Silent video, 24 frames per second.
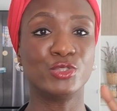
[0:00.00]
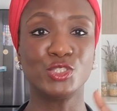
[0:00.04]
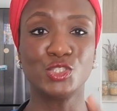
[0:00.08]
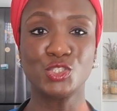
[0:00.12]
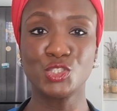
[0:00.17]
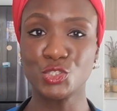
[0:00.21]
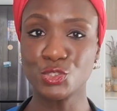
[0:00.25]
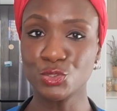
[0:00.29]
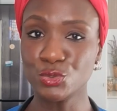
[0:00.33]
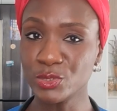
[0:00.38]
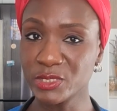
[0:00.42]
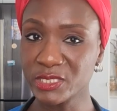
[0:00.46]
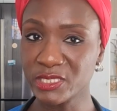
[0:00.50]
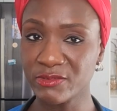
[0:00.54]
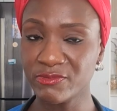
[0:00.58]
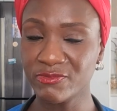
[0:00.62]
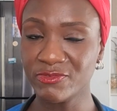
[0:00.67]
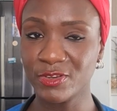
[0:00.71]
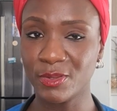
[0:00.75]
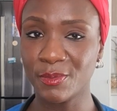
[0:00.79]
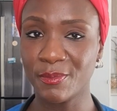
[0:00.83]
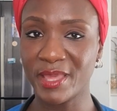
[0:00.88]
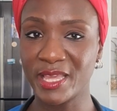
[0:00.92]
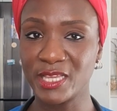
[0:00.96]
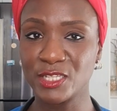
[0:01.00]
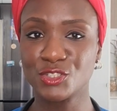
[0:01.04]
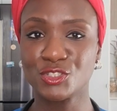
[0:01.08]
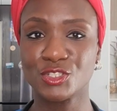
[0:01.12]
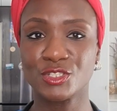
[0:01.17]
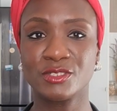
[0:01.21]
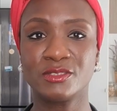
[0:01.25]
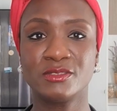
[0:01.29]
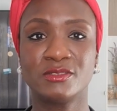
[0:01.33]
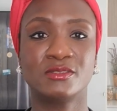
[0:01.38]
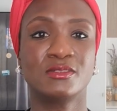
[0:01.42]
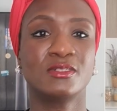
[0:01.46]
reduce
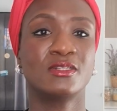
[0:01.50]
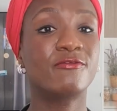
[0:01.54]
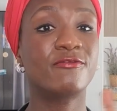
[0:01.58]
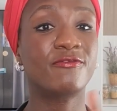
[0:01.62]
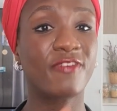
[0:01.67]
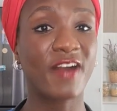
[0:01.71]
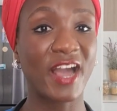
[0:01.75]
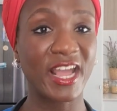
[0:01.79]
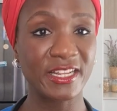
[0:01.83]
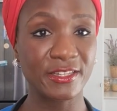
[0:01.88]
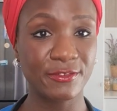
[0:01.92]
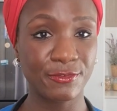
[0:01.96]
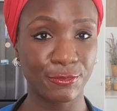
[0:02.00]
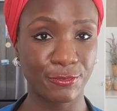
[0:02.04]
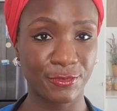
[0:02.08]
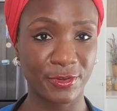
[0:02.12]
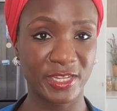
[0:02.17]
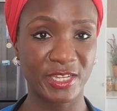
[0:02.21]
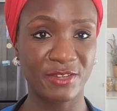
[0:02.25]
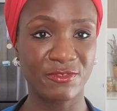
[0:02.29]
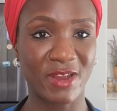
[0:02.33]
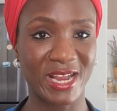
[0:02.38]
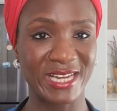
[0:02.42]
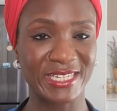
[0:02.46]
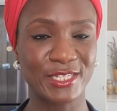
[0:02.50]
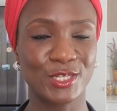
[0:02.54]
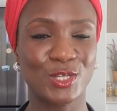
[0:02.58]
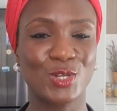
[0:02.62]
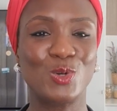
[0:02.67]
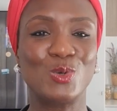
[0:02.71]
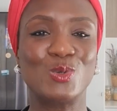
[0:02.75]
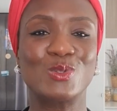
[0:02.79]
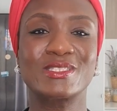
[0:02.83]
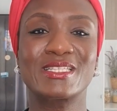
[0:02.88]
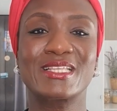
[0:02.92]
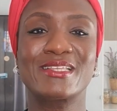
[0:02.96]
inflammation, fight free
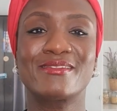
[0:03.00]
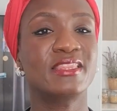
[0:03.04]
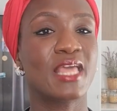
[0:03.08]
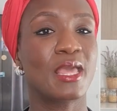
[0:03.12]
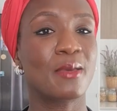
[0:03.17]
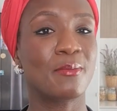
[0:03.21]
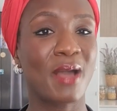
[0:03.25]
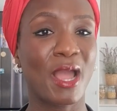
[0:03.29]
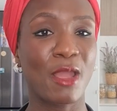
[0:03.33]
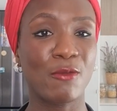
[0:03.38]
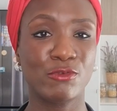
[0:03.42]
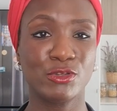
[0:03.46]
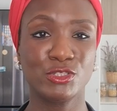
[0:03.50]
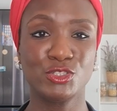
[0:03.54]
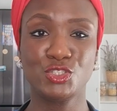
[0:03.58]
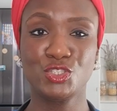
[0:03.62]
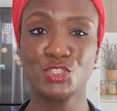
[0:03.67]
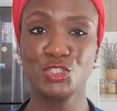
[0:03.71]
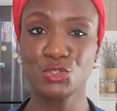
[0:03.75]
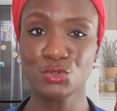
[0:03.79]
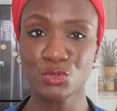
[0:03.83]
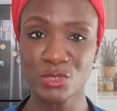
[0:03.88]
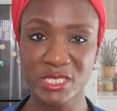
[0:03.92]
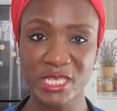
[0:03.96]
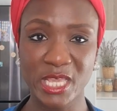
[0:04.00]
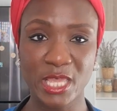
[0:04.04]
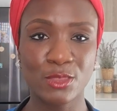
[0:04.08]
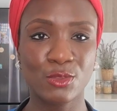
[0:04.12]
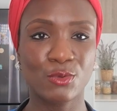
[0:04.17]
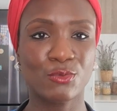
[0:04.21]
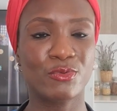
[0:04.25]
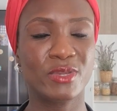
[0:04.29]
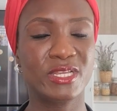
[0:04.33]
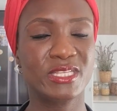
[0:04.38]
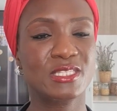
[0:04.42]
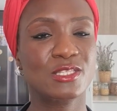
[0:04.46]
radicals, thereby reducing
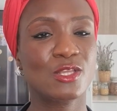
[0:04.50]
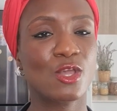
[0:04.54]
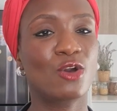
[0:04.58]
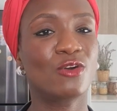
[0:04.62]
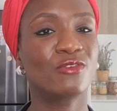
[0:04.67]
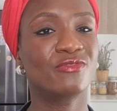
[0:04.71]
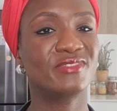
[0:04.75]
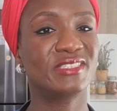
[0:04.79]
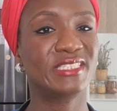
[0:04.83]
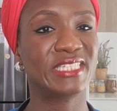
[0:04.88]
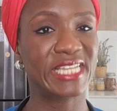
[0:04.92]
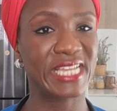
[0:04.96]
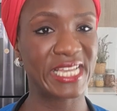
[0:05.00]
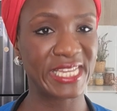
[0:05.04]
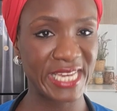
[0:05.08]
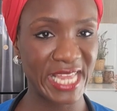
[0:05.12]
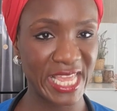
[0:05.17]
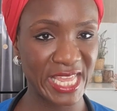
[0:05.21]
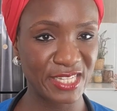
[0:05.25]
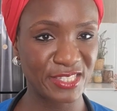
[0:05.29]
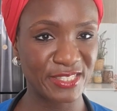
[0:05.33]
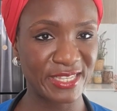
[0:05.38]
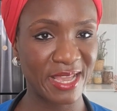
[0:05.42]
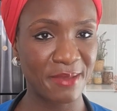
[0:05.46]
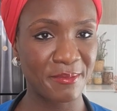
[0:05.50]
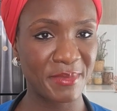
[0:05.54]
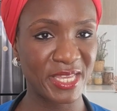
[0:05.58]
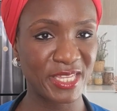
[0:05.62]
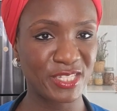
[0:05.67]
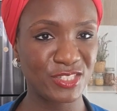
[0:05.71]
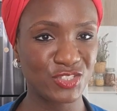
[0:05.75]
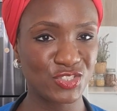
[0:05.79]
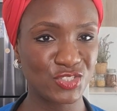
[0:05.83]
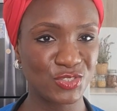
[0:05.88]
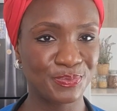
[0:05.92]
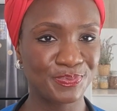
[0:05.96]
the risk of DNA
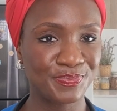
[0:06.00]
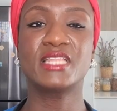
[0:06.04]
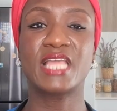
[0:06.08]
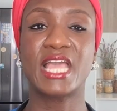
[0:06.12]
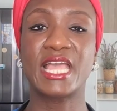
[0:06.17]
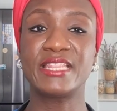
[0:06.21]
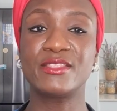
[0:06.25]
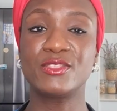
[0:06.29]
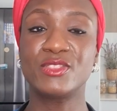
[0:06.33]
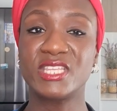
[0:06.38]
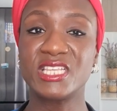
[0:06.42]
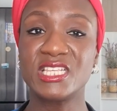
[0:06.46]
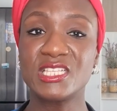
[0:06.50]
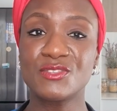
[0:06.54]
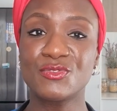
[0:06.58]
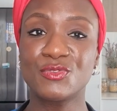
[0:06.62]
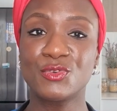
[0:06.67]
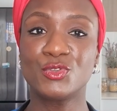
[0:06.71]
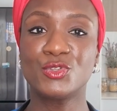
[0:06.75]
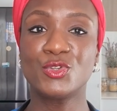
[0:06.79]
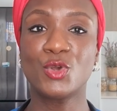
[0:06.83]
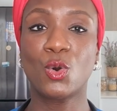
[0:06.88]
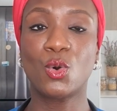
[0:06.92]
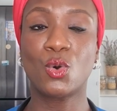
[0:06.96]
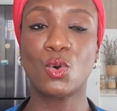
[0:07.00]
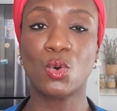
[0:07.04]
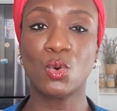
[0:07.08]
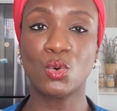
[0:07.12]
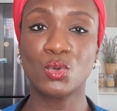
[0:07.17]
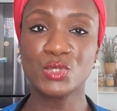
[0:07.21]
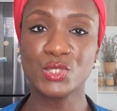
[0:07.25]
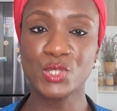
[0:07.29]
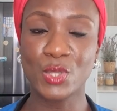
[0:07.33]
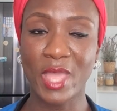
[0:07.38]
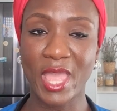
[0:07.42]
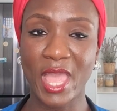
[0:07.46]
damage. And these foods
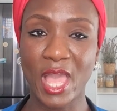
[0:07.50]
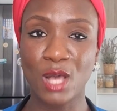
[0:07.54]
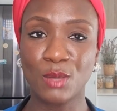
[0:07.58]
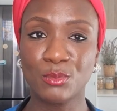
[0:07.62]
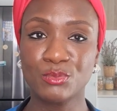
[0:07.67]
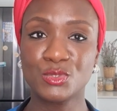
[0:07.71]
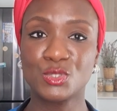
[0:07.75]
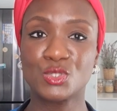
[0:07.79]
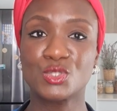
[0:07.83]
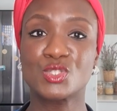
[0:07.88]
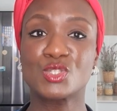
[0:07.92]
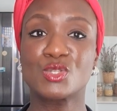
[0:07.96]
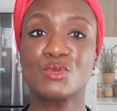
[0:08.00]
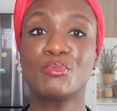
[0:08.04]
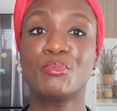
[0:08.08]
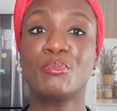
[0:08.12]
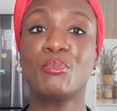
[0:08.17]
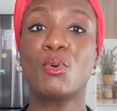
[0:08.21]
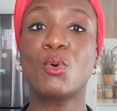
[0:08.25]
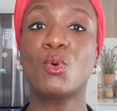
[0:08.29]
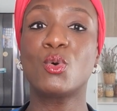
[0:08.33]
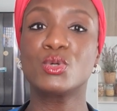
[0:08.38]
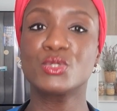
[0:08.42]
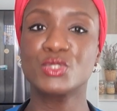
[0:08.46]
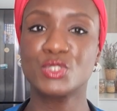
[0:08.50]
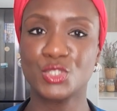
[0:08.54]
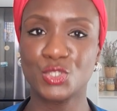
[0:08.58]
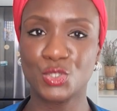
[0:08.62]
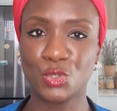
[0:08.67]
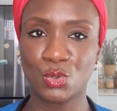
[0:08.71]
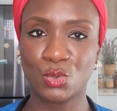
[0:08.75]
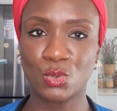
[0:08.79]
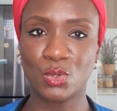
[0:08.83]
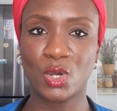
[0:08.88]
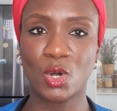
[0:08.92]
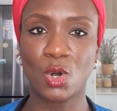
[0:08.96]
also help to support
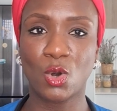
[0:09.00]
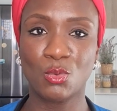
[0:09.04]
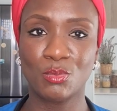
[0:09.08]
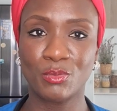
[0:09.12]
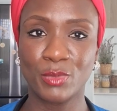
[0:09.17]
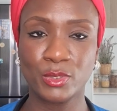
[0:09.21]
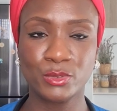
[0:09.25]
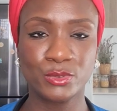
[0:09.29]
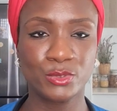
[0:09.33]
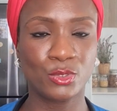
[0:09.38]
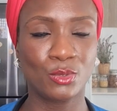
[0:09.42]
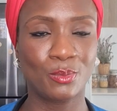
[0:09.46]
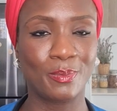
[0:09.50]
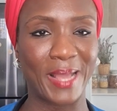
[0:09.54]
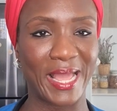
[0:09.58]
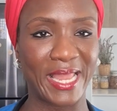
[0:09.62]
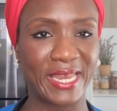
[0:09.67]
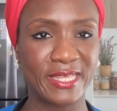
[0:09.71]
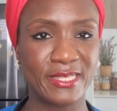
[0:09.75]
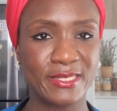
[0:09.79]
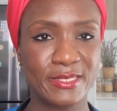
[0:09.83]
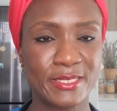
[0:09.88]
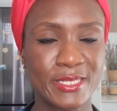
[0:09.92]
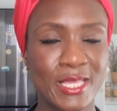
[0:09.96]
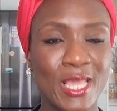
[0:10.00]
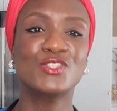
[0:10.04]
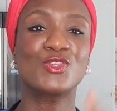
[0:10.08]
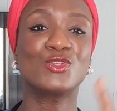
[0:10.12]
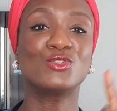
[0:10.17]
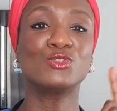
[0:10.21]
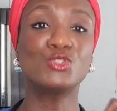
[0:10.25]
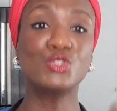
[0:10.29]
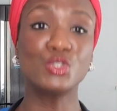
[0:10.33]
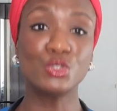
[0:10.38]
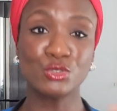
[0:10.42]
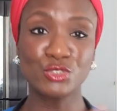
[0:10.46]
your hormonal balance.
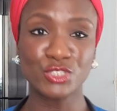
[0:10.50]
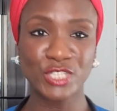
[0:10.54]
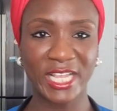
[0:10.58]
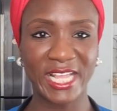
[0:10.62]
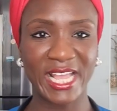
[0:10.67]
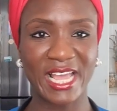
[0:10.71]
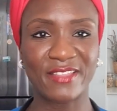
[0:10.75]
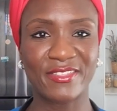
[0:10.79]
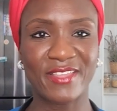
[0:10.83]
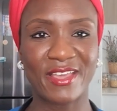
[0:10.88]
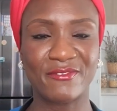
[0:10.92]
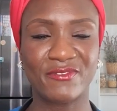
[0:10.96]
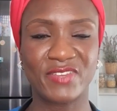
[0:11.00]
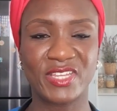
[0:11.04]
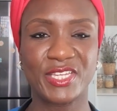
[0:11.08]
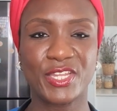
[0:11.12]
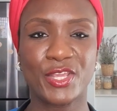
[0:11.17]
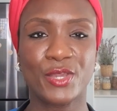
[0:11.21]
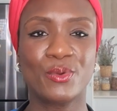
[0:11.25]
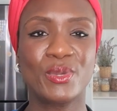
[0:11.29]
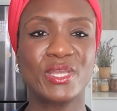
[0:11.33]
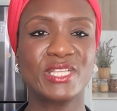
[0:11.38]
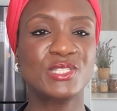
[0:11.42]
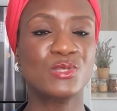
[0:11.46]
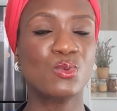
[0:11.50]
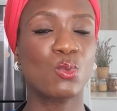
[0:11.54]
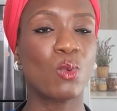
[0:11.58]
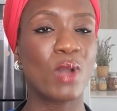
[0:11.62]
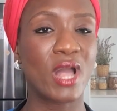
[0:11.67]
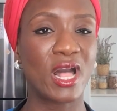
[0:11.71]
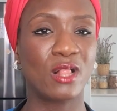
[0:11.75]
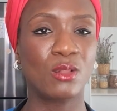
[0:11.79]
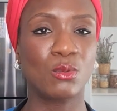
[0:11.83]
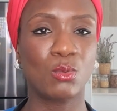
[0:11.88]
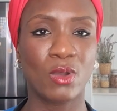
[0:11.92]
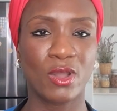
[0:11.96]
So do check out that video. It's
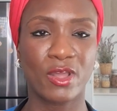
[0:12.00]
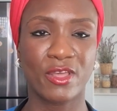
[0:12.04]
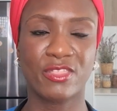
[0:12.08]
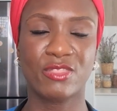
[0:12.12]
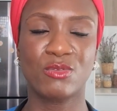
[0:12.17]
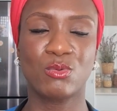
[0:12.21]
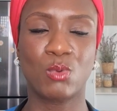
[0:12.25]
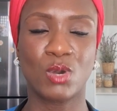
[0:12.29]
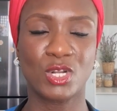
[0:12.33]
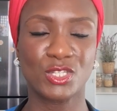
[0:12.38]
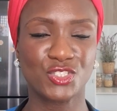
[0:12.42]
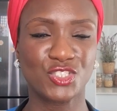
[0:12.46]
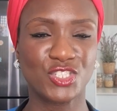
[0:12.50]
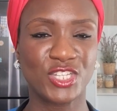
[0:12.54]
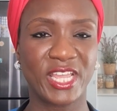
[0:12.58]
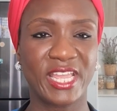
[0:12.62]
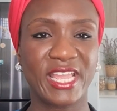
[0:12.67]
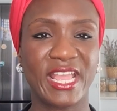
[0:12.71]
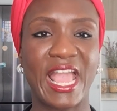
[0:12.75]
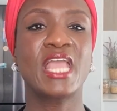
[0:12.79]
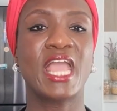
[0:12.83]
well worth watching,